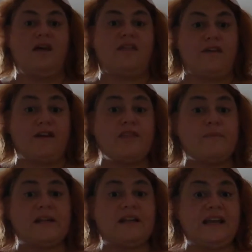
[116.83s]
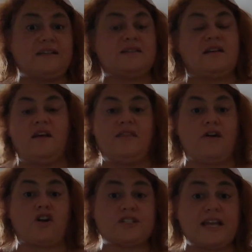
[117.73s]
They're in the Middle East. There
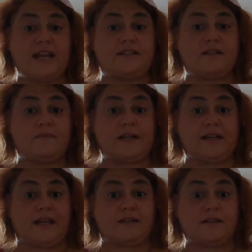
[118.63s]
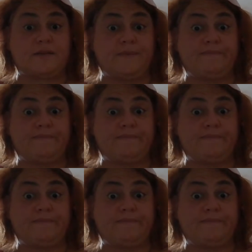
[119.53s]
are snakes in the Middle East.